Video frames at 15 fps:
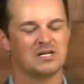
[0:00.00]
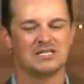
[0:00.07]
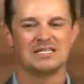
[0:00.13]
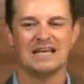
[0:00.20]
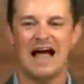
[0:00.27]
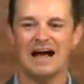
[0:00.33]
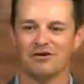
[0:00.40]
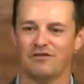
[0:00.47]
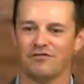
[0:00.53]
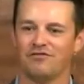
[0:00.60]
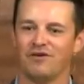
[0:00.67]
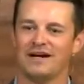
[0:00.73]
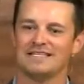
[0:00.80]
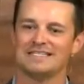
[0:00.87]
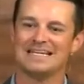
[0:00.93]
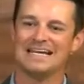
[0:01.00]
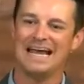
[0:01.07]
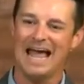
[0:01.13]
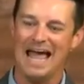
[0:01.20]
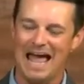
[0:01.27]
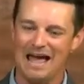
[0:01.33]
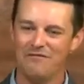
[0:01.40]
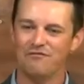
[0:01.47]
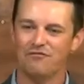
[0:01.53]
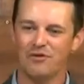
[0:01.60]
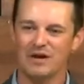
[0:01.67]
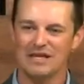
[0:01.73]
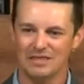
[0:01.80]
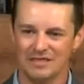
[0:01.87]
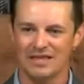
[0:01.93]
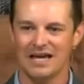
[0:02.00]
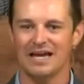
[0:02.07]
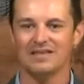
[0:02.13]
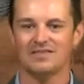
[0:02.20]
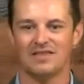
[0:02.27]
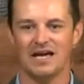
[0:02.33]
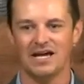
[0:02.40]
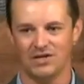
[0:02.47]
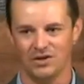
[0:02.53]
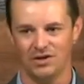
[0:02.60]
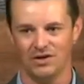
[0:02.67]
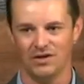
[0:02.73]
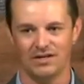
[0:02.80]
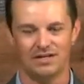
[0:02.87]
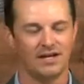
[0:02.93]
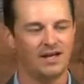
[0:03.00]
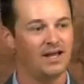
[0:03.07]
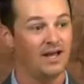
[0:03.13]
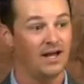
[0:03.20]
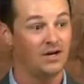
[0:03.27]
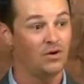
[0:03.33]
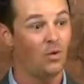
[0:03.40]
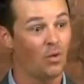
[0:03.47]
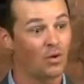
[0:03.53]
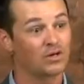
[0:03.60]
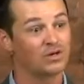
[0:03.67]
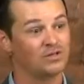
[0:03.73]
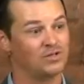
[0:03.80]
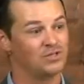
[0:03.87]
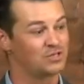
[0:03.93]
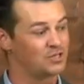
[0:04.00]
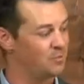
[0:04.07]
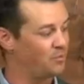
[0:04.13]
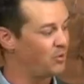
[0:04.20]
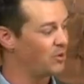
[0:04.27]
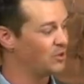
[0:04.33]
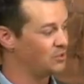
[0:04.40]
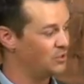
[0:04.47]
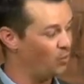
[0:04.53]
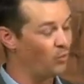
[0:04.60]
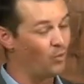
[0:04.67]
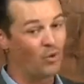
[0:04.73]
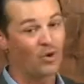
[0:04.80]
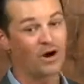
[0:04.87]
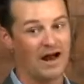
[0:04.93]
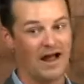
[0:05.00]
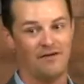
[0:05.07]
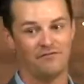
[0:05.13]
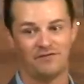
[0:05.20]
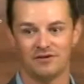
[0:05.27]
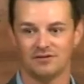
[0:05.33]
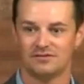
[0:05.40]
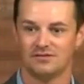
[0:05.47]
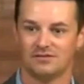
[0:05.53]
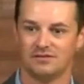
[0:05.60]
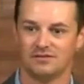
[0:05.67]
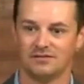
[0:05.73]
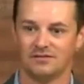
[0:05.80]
were sacrificing everything they could in order to support the war efforts